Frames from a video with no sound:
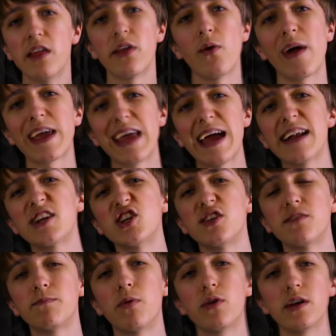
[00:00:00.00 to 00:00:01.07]
So I can't
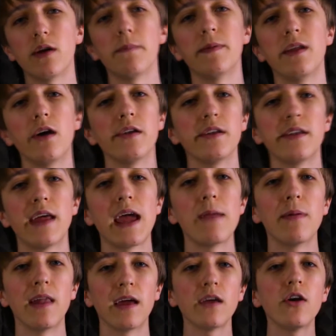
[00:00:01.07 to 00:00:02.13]
just put up another
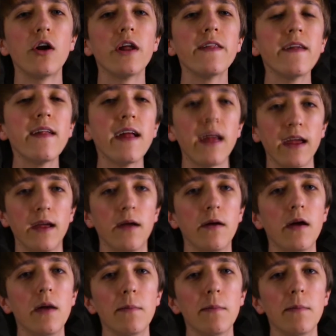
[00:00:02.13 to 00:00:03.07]
table and call it a day